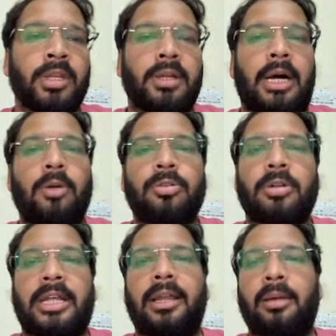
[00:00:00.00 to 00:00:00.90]
how to
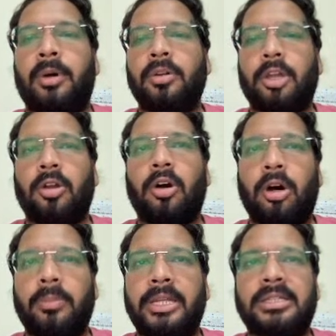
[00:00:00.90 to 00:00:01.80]
tell about your
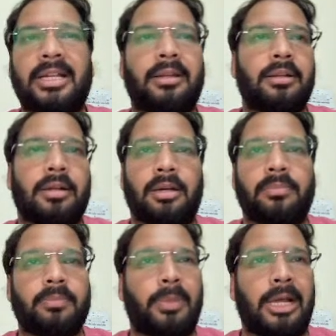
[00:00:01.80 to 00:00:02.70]
hobbies, and
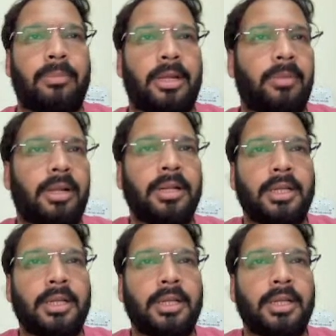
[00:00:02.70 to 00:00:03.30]
blah blah blah.